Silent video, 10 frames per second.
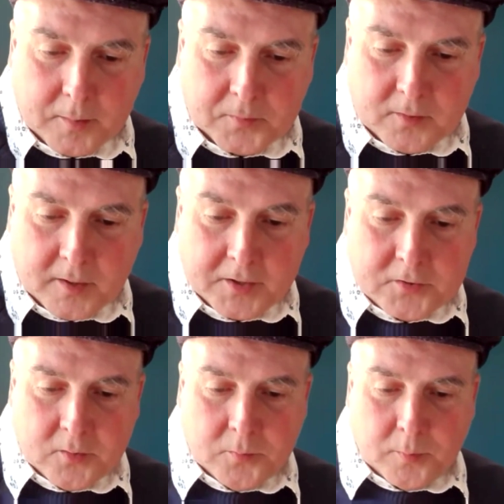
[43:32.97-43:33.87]
Slides
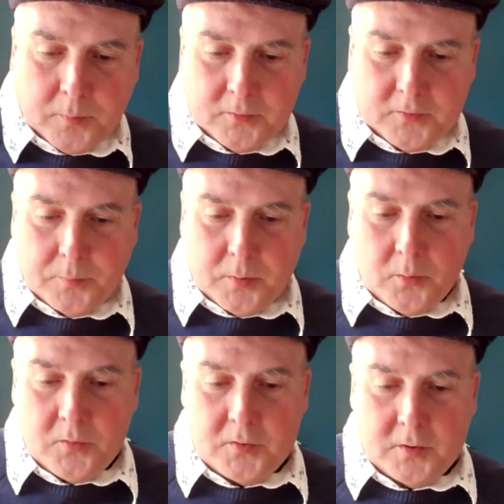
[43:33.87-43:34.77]
show
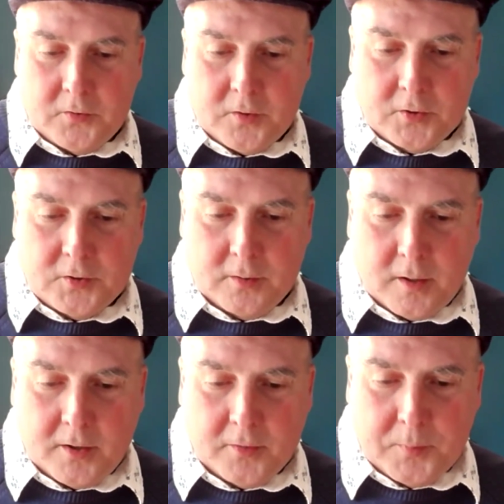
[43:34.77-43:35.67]
supposed construction costs,